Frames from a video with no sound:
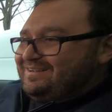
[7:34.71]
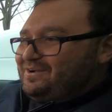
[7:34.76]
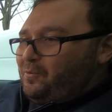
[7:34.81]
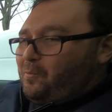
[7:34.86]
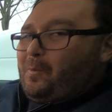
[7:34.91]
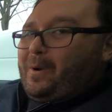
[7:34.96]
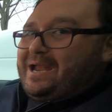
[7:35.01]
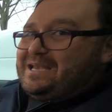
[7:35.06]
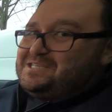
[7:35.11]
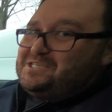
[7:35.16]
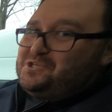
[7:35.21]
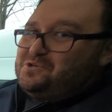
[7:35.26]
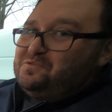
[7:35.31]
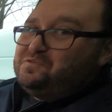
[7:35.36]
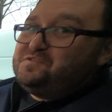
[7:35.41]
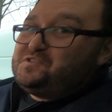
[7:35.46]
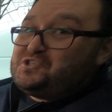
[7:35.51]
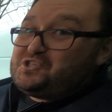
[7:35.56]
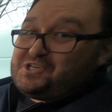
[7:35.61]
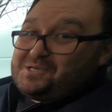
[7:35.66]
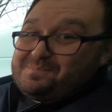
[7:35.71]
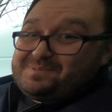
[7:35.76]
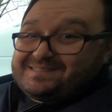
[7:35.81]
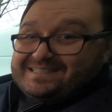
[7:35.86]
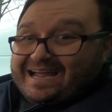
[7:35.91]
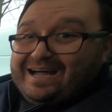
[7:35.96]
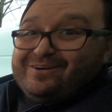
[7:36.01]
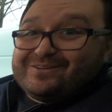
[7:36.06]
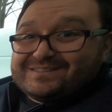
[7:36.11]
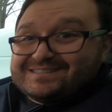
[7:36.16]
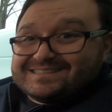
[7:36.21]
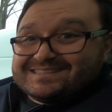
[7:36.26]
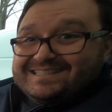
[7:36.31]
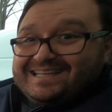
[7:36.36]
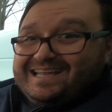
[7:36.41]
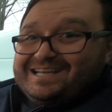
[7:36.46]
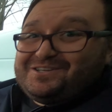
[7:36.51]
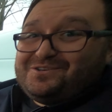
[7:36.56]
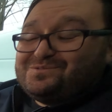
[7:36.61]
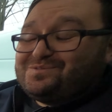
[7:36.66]
when you've cheaped out
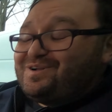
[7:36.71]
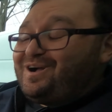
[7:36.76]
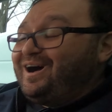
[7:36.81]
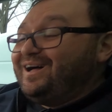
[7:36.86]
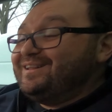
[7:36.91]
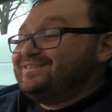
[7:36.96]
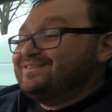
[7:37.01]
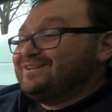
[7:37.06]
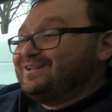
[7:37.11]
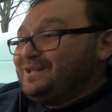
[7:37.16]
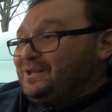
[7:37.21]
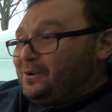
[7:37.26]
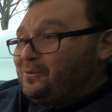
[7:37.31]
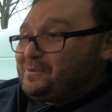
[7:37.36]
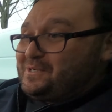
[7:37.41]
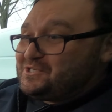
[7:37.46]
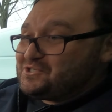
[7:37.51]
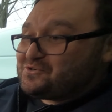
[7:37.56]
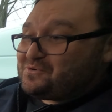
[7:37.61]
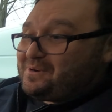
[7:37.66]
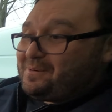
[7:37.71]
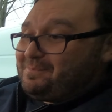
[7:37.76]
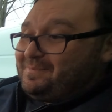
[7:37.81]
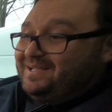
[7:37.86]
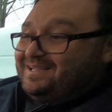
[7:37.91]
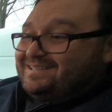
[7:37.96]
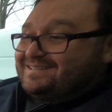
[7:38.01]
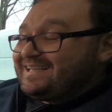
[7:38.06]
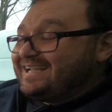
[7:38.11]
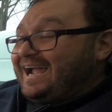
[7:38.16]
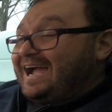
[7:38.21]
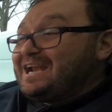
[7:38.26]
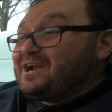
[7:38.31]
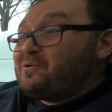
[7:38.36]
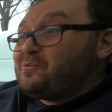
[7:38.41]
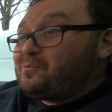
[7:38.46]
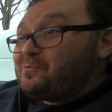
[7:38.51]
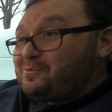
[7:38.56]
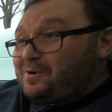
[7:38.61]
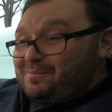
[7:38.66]
and you've gotten the lower trim. They kind
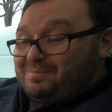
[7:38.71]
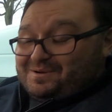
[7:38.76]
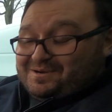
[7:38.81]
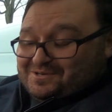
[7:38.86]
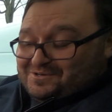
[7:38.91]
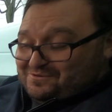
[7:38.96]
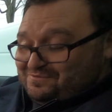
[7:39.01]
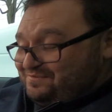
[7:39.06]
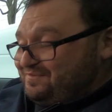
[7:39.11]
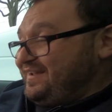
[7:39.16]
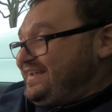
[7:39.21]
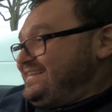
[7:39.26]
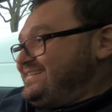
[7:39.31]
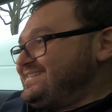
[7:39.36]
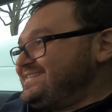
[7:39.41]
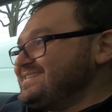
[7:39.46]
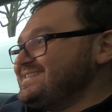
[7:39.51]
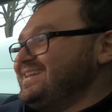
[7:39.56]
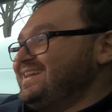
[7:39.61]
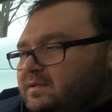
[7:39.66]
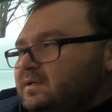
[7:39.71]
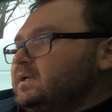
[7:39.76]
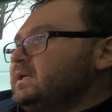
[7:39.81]
of rub it in your face.